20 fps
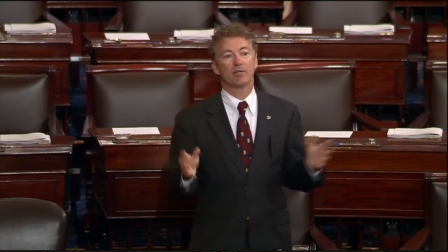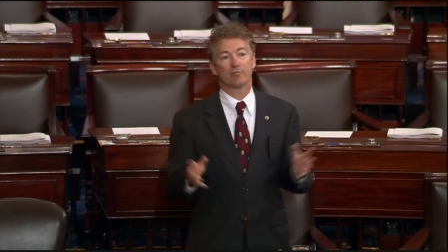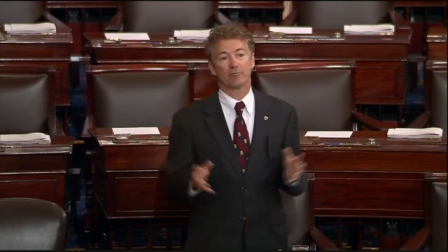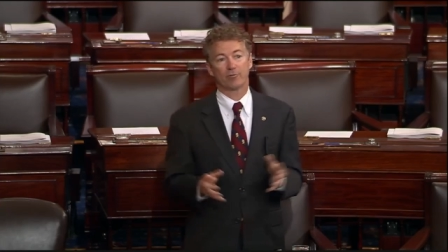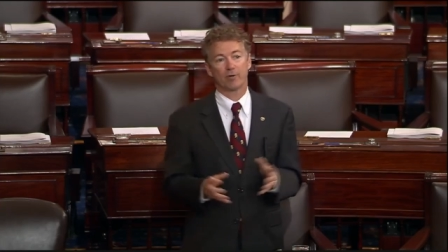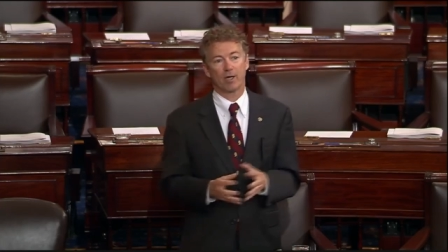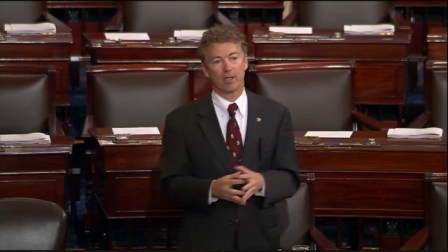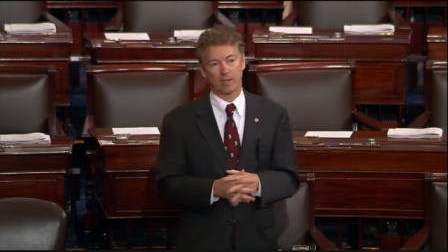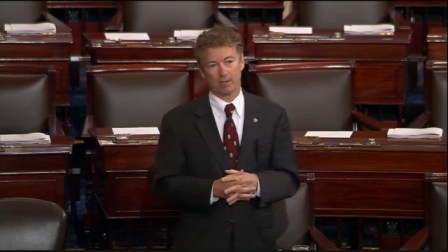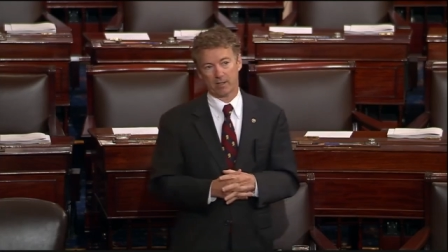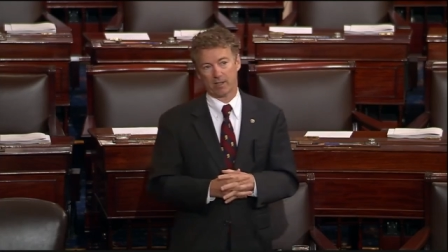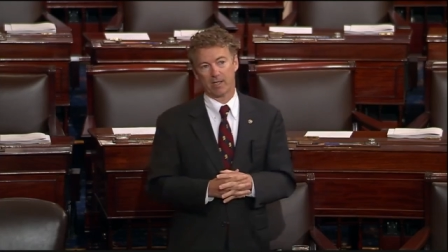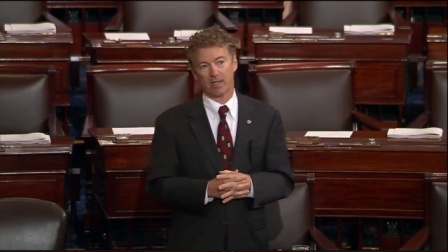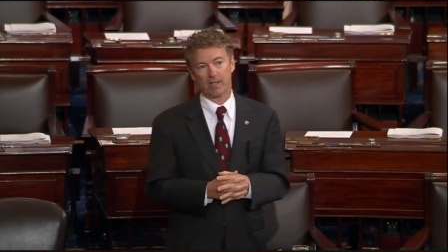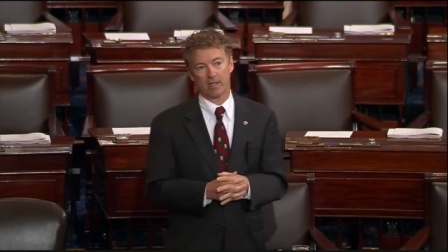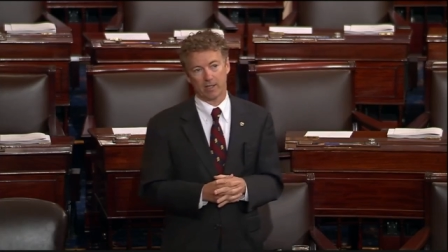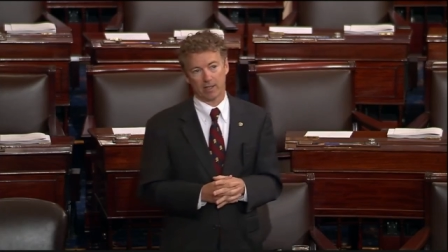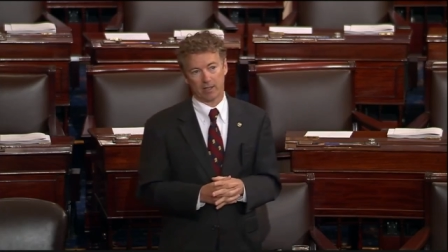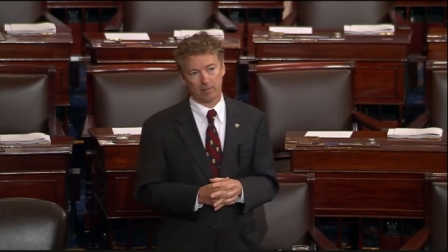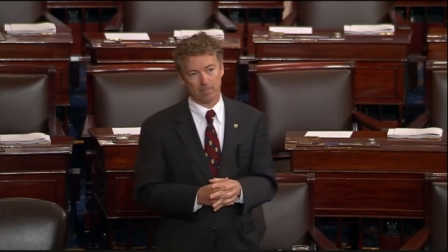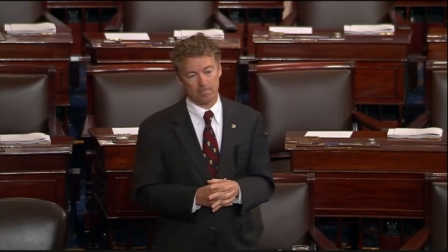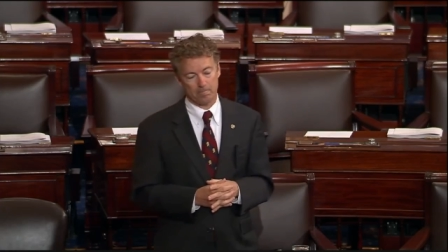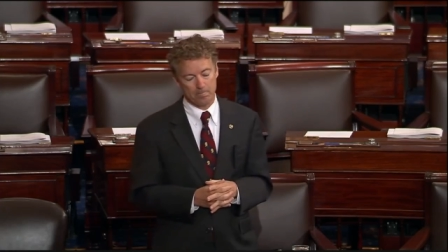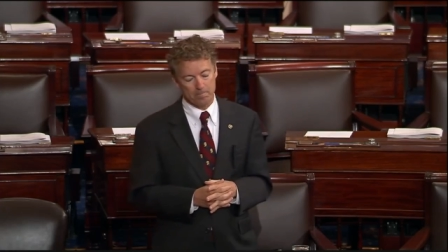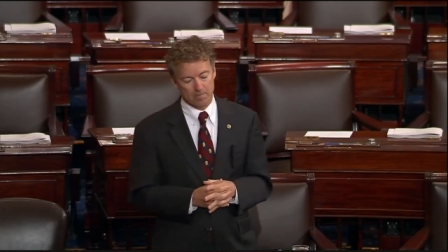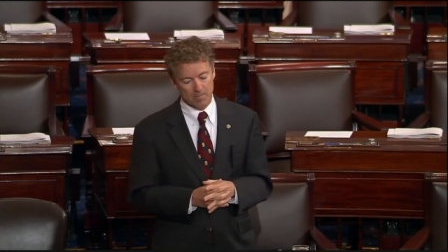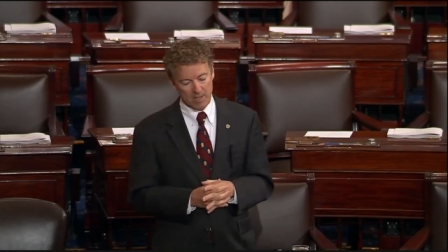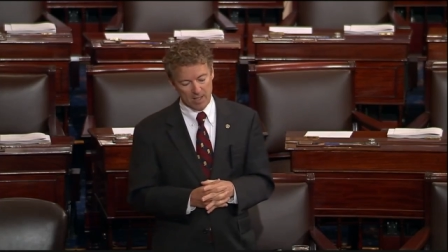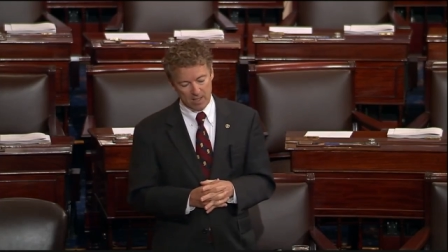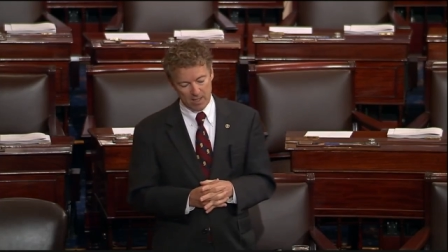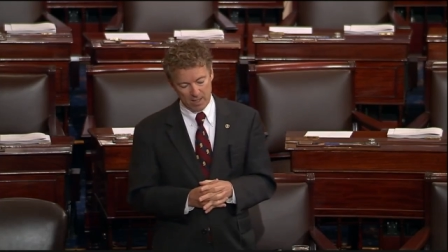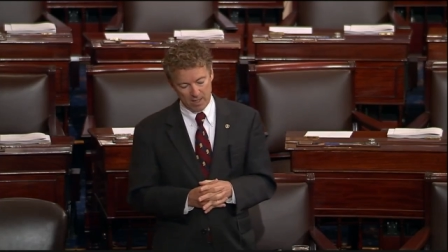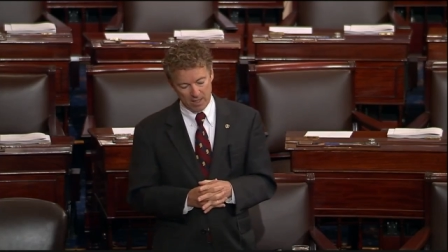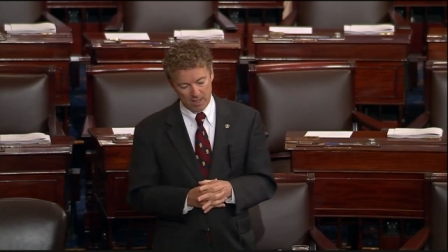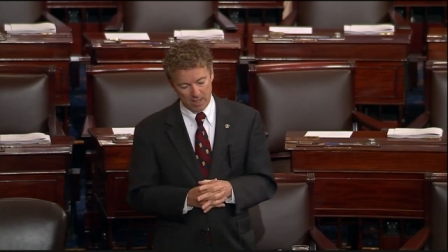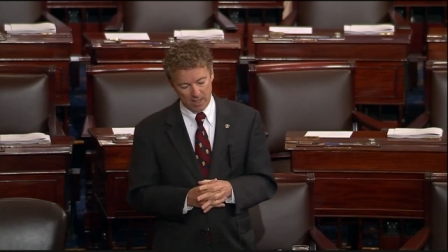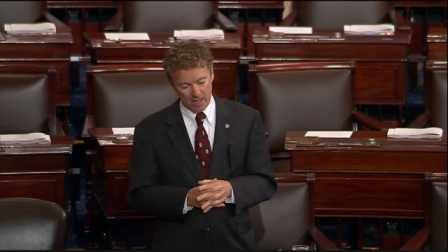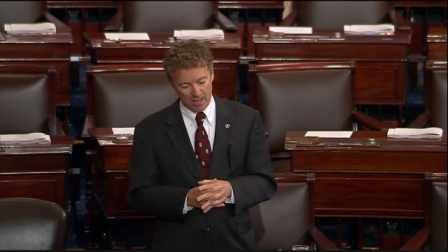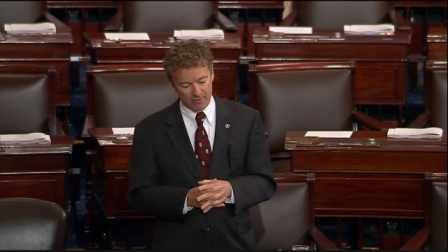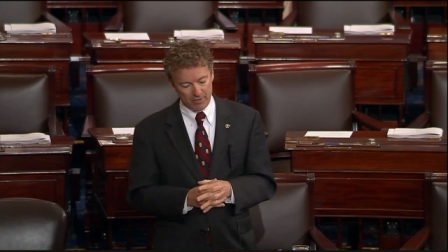afraid of the king.
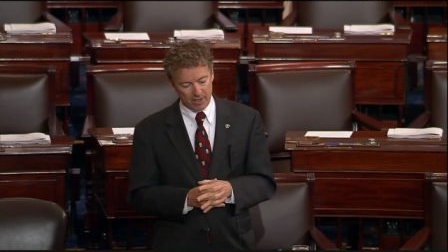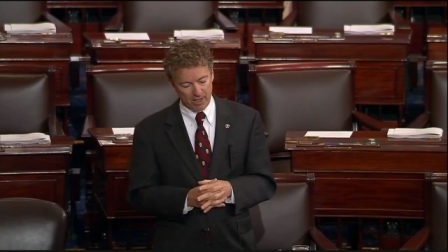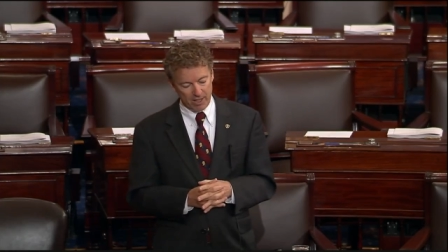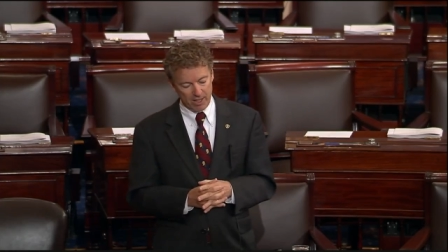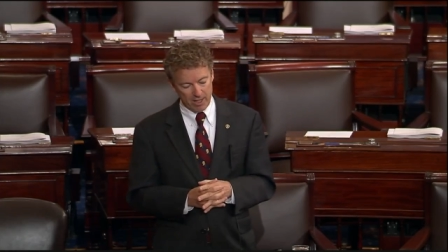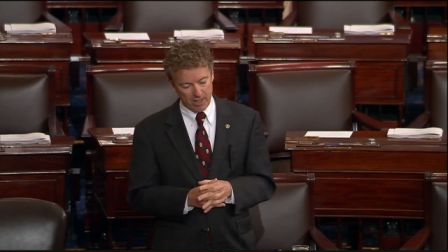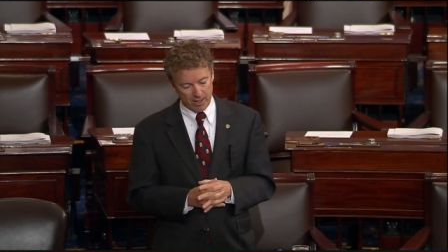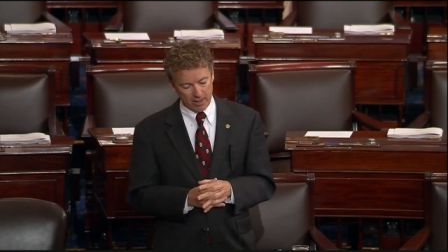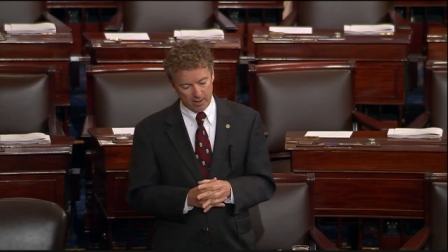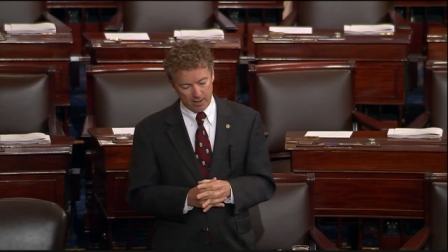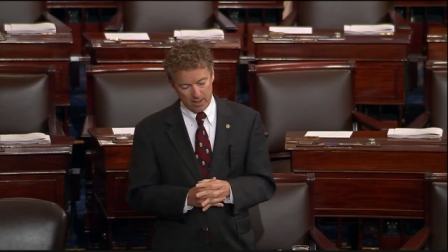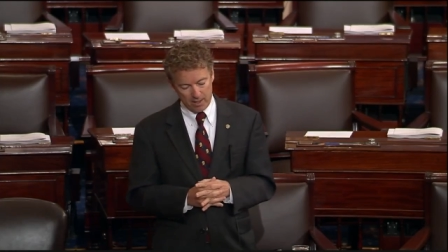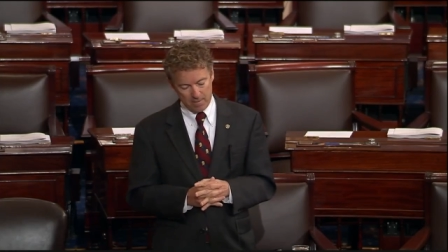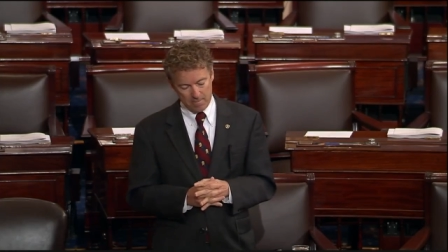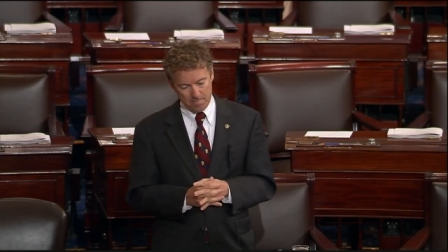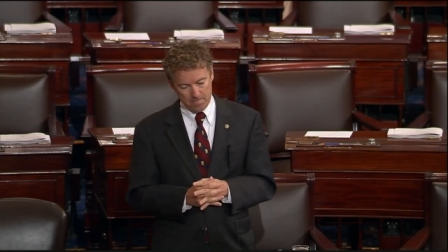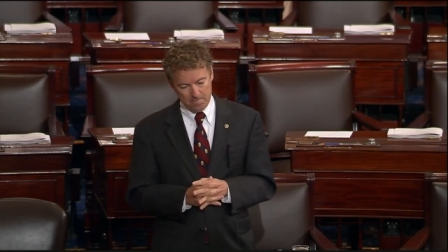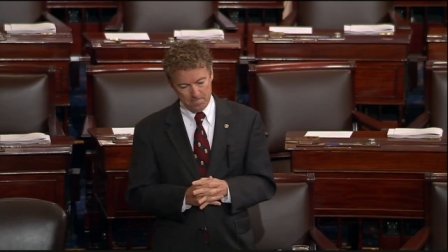And the king